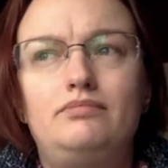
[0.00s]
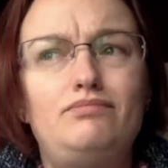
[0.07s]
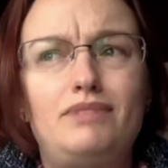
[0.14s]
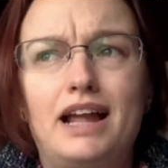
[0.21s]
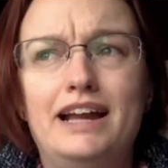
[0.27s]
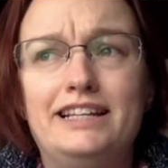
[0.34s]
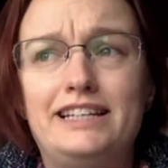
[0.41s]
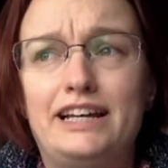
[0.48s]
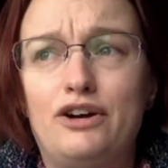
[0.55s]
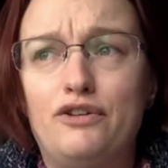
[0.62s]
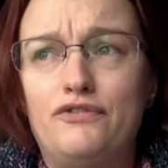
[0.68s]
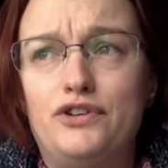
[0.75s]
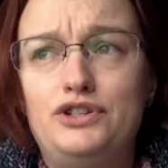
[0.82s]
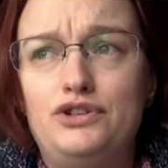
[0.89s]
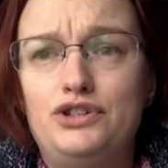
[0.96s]
and it's like her
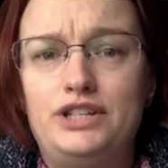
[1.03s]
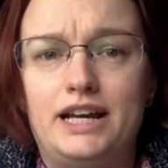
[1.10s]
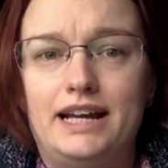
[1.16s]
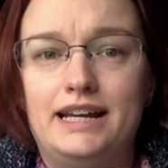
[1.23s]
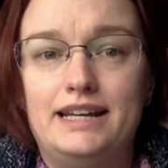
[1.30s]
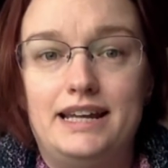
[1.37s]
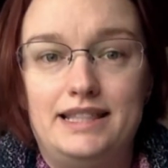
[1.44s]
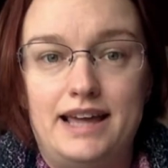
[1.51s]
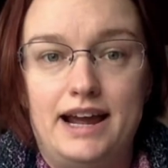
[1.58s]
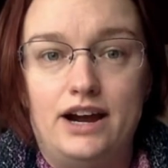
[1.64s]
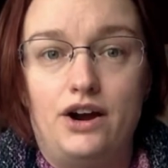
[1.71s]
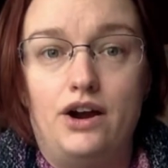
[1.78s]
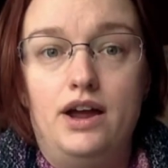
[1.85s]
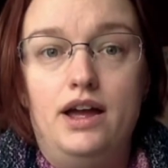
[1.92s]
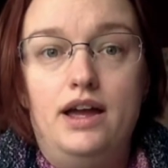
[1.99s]
first or second day there.
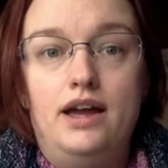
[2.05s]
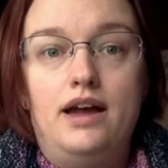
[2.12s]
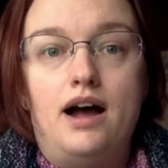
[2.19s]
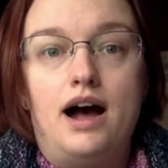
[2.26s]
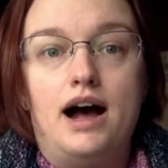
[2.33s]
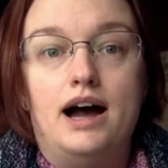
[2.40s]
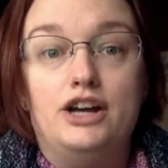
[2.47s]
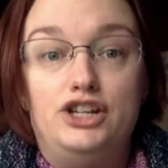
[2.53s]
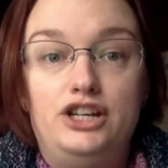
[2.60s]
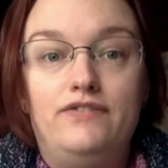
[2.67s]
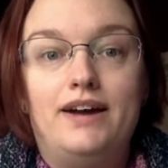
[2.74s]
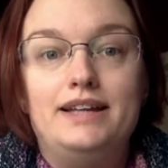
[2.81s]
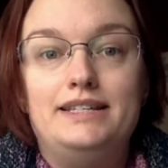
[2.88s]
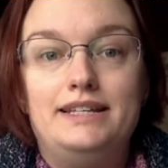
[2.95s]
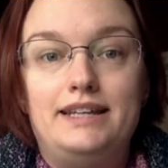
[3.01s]
She
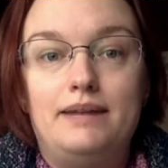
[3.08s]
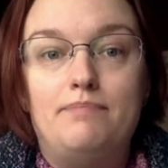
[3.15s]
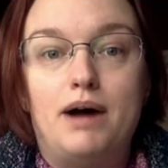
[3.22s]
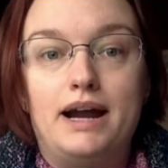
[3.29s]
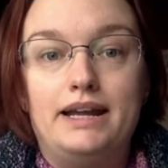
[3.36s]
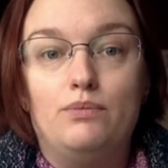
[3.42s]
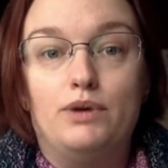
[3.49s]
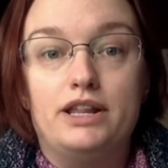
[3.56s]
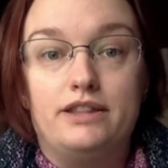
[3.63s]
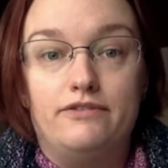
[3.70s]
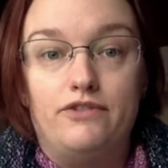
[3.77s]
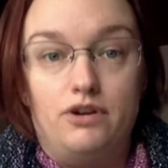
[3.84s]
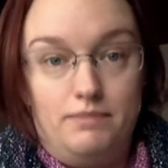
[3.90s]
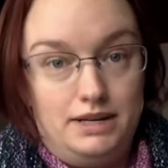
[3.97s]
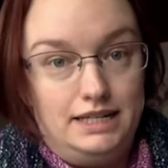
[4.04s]
finds a dead body in one of the
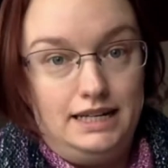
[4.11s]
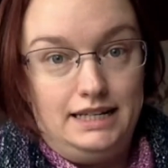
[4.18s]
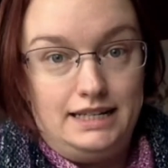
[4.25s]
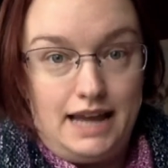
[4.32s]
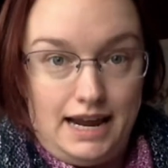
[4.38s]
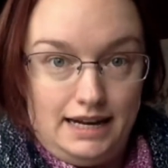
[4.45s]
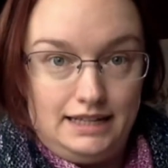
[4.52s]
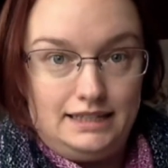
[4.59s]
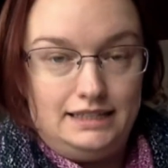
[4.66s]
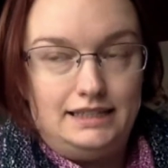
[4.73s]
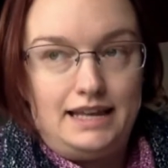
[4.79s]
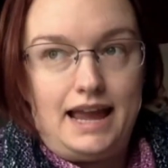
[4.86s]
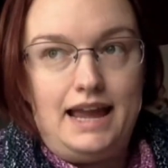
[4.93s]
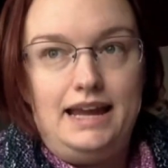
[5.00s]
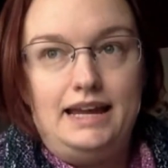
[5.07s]
fermenting tanks,
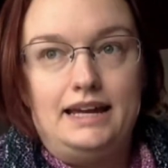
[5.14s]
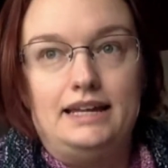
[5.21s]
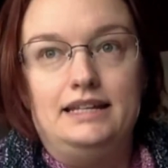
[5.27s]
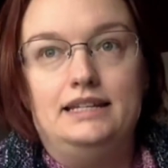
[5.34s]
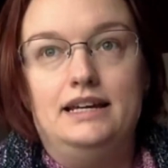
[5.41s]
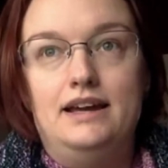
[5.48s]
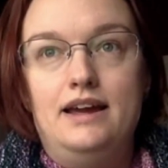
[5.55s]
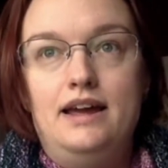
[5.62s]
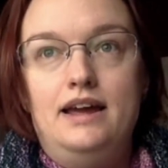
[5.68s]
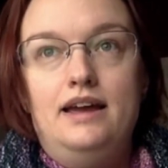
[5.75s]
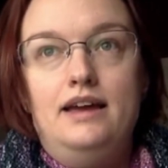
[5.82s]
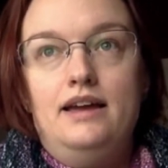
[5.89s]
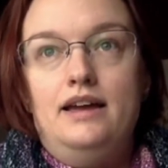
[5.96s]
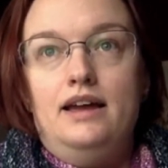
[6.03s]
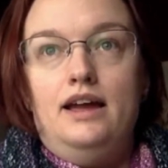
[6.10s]
and
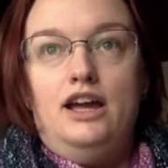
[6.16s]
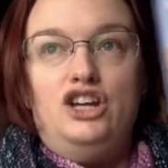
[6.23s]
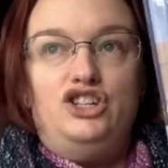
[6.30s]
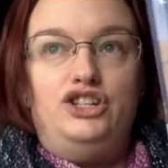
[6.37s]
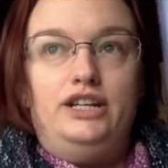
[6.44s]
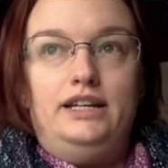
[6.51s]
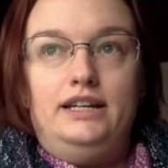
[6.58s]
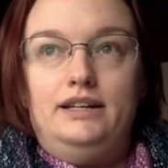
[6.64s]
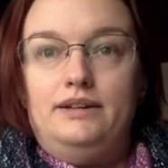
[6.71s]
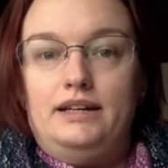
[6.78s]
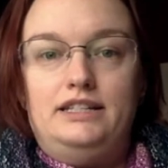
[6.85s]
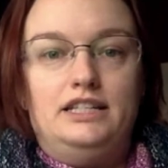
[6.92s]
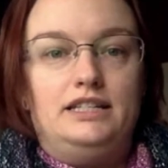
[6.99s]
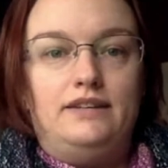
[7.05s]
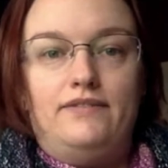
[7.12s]
it
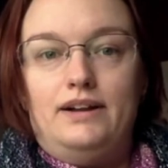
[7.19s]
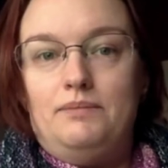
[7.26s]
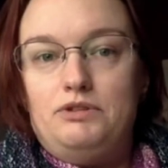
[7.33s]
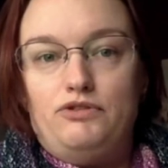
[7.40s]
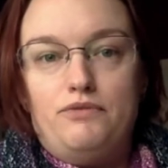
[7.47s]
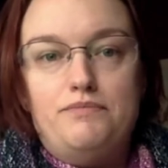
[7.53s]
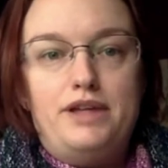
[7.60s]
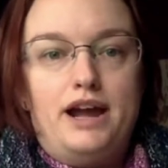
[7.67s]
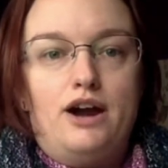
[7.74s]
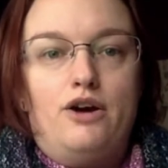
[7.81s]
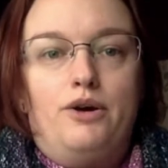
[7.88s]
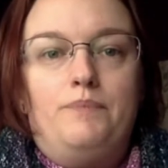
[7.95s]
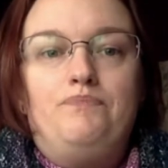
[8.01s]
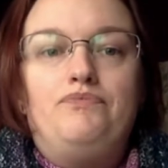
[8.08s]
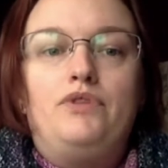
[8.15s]
just develops from there.
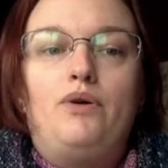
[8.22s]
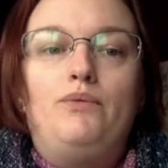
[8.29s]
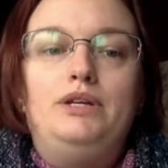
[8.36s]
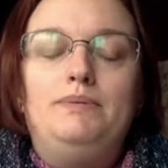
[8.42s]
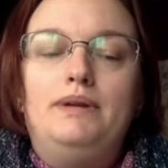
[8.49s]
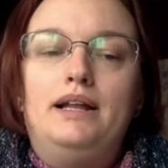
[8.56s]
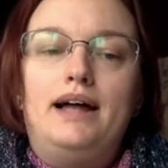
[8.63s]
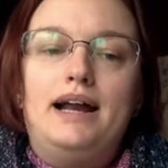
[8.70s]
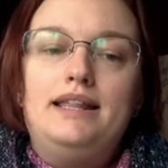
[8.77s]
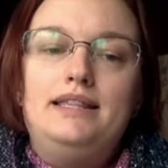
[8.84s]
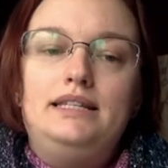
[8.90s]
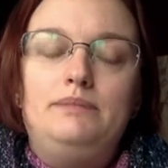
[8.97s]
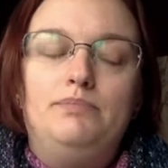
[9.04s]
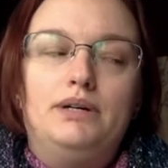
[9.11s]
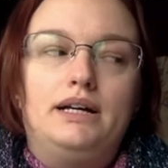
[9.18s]
We spent a lot of this
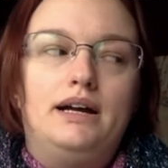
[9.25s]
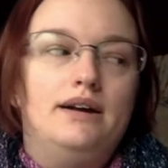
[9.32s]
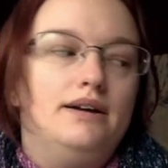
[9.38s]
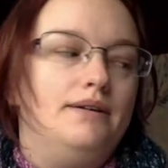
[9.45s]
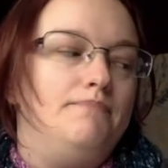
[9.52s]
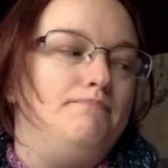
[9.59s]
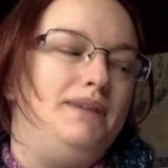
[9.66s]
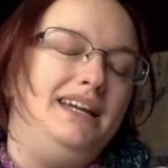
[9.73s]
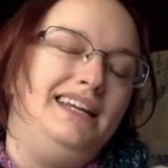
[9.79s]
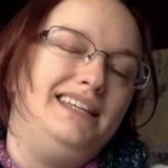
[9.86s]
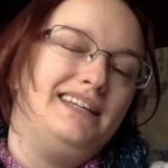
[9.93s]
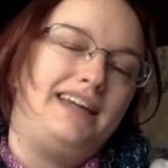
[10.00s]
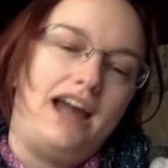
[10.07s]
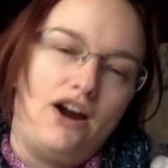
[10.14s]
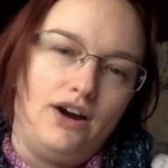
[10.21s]
book meeting the
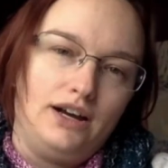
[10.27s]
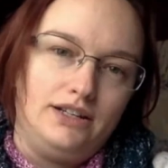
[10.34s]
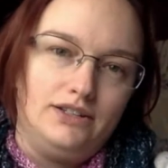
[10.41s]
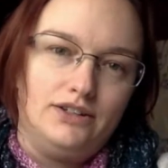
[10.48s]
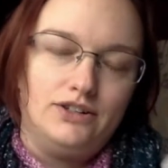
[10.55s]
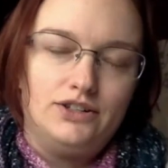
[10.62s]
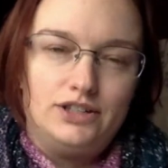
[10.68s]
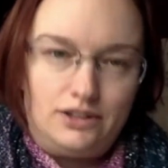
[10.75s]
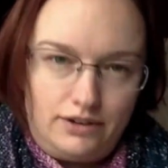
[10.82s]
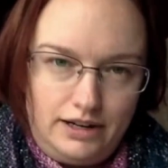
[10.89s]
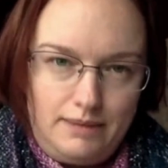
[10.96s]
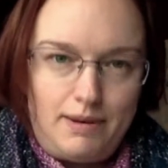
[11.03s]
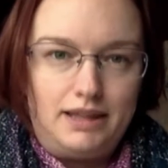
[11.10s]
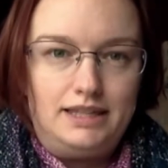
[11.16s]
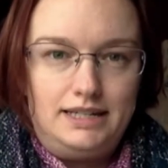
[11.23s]
characters, learning
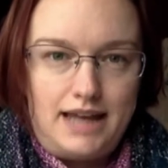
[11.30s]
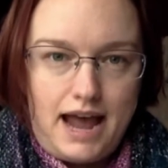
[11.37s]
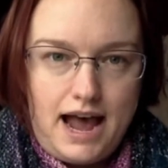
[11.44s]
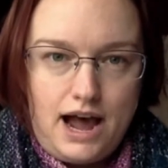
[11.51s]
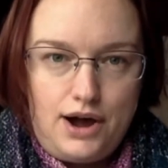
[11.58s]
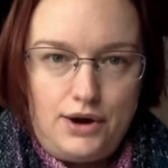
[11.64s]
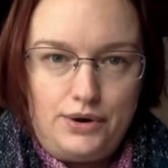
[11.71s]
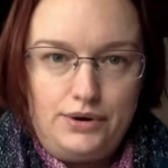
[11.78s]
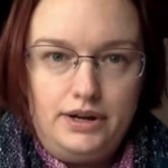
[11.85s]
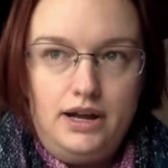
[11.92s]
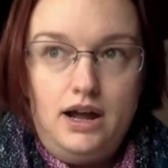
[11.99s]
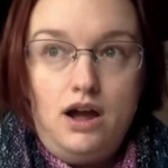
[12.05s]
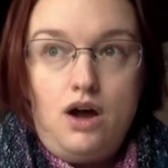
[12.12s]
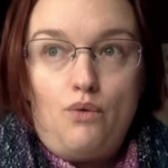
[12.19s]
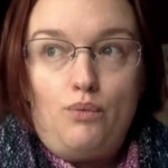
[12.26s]
about the town.
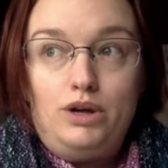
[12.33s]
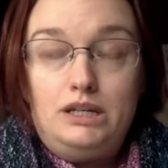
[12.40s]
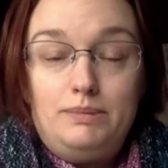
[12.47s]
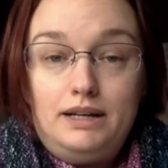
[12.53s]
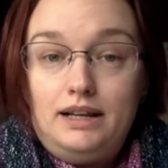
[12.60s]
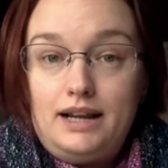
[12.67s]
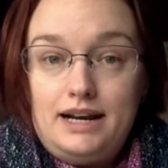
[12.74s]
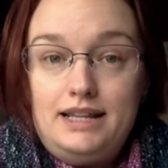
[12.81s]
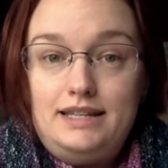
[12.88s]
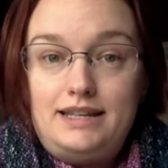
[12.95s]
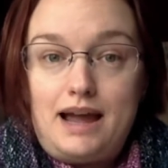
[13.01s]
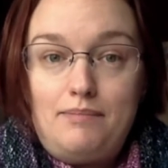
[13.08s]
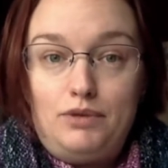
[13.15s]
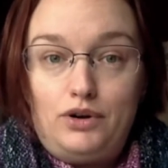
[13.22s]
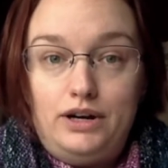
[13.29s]
We spent a lot of the
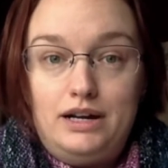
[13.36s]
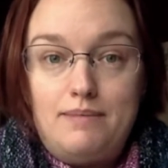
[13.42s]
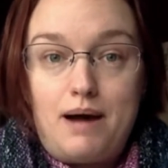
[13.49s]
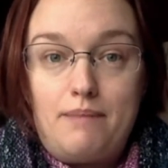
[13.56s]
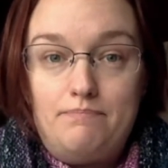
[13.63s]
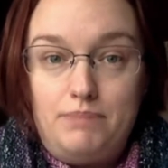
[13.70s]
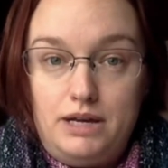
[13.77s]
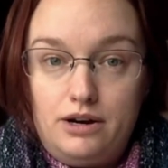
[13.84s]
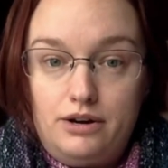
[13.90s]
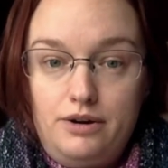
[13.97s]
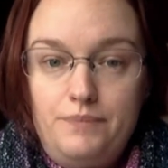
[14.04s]
time learning about beer.